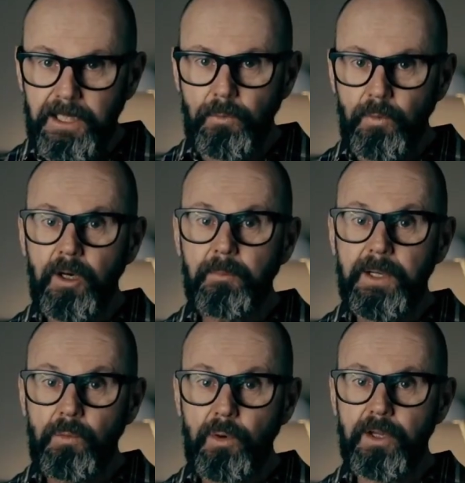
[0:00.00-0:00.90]
it will
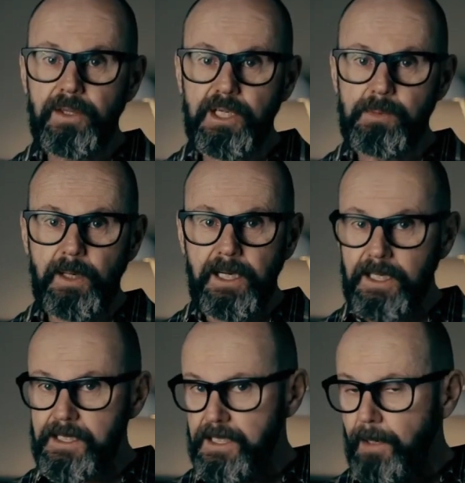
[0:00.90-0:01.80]
be worth
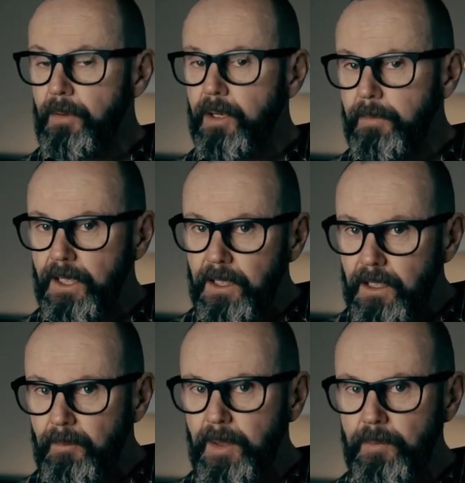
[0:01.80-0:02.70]
explaining some of them in a
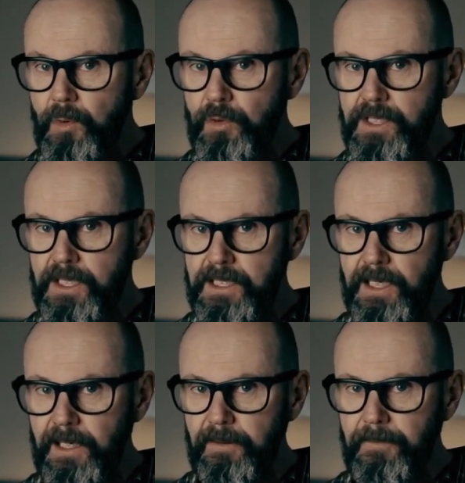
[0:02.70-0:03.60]
little bit more
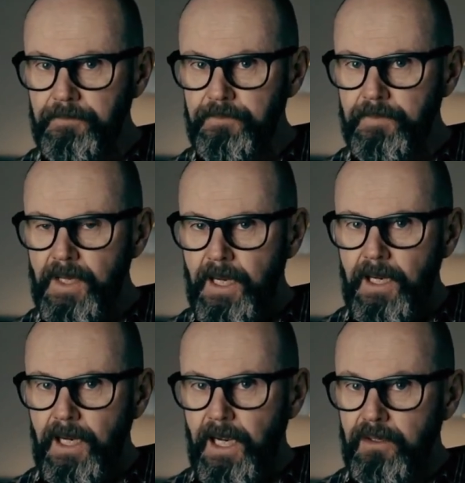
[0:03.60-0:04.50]
detail.
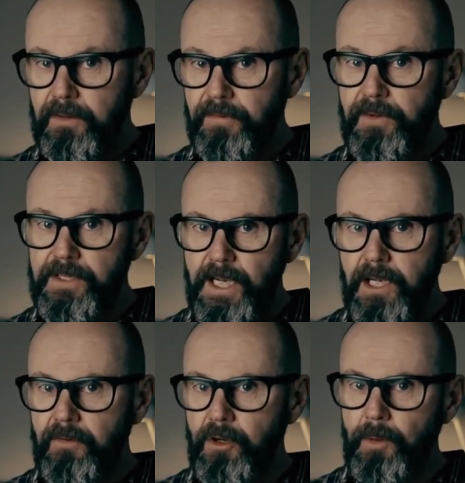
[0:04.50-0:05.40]
And for the
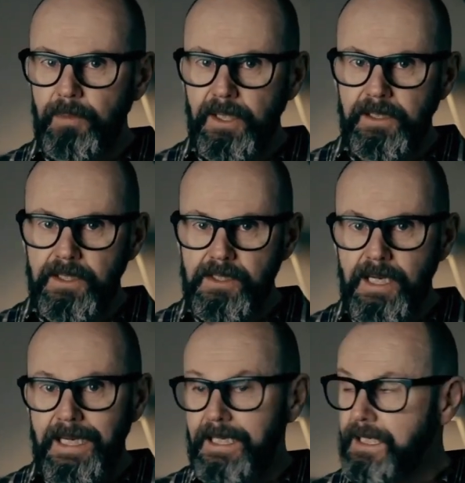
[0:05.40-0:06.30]
sake of completeness,
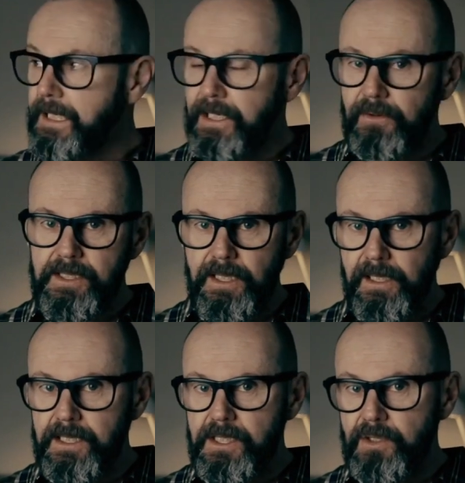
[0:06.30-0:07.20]
here is a
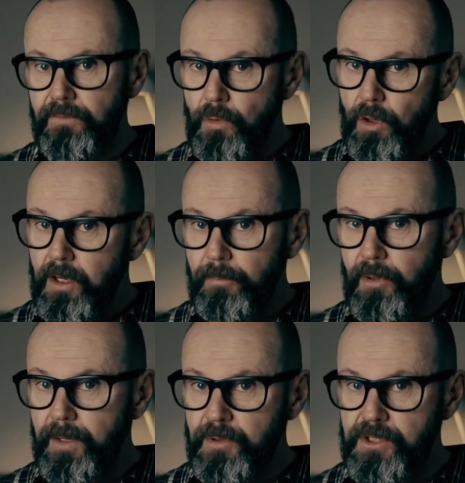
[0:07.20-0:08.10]
list of all of the
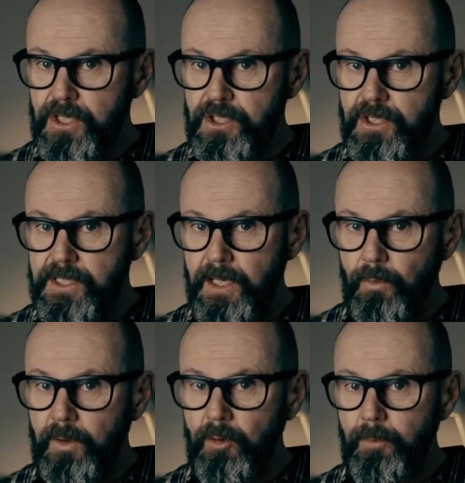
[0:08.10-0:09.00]
prepositions
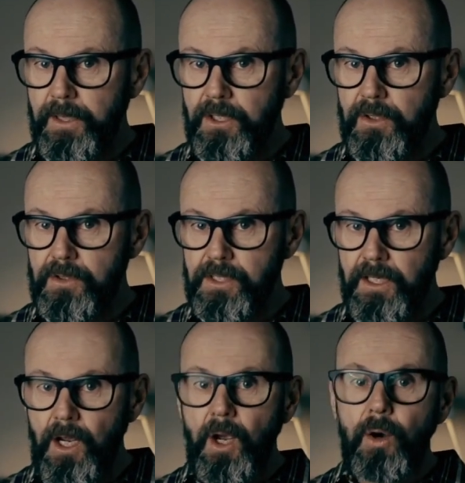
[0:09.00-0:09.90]
that we will be
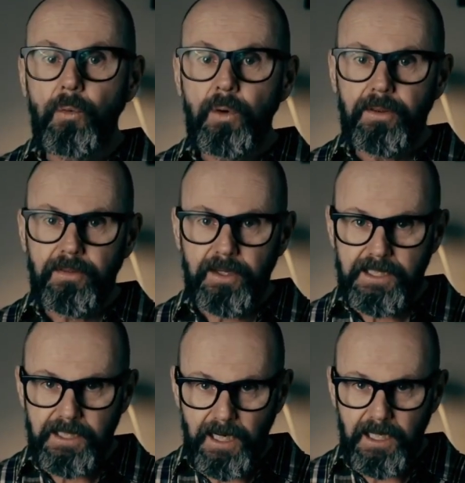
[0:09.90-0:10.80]
using with the
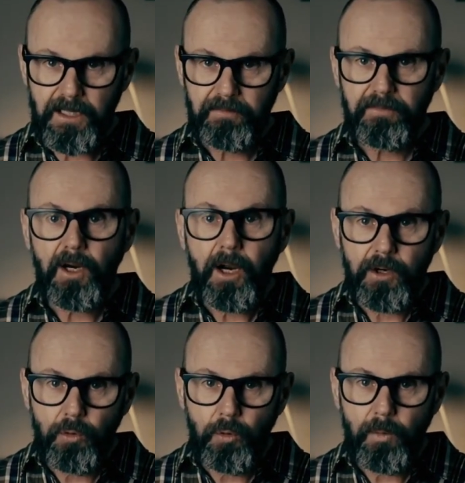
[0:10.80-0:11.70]
dative,
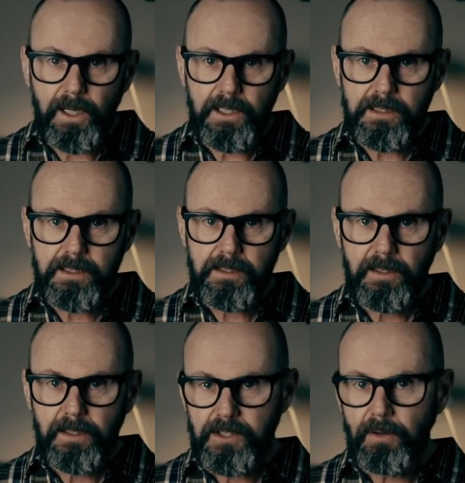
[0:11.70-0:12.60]
like always.
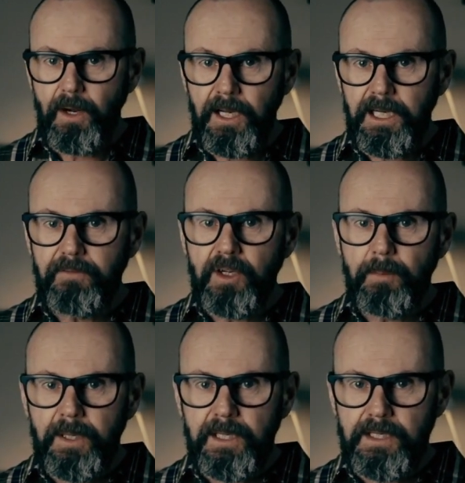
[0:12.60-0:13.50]
So I'll give you a
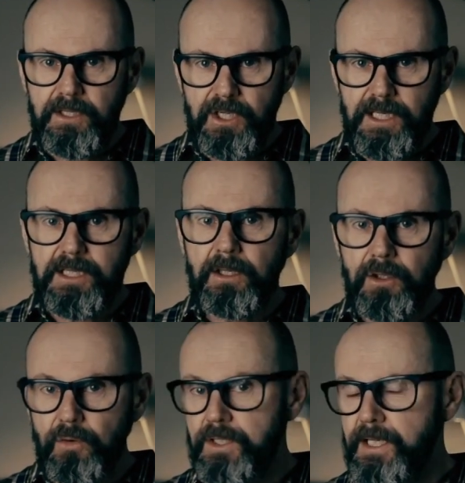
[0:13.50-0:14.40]
minute just to
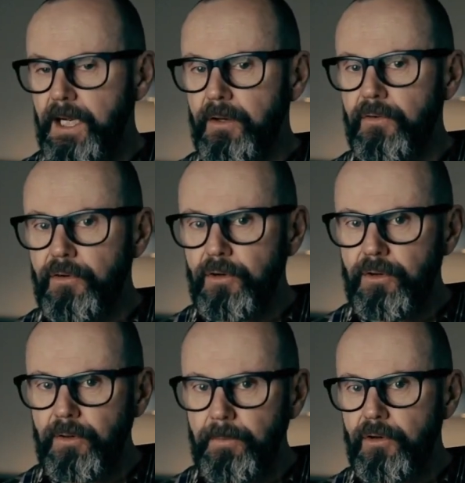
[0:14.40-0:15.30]
look down
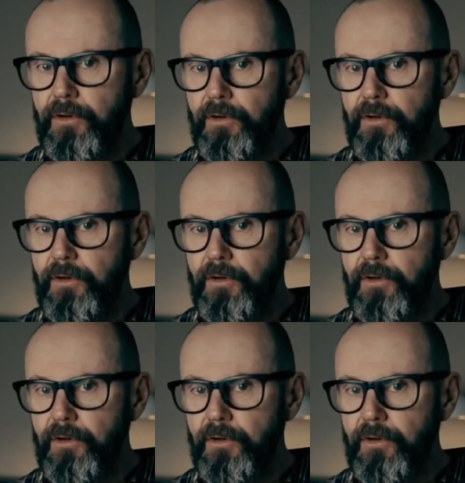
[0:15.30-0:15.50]
through them.